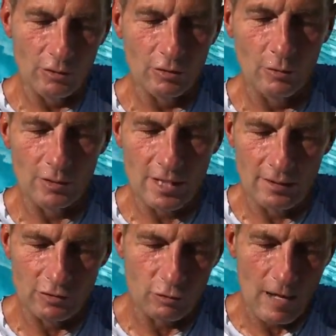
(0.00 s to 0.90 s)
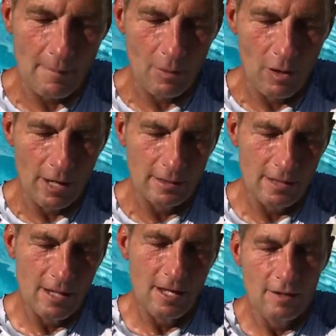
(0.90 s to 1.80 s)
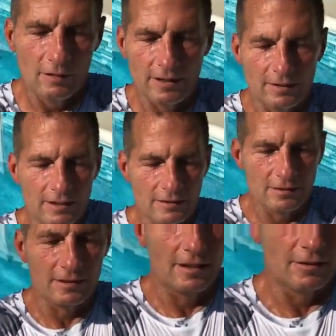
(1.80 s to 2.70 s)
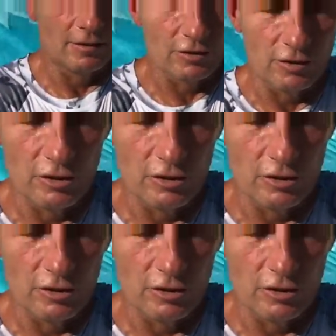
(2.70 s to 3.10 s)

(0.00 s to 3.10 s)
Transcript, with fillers: so it would kind of strap on like this. I'm just gonna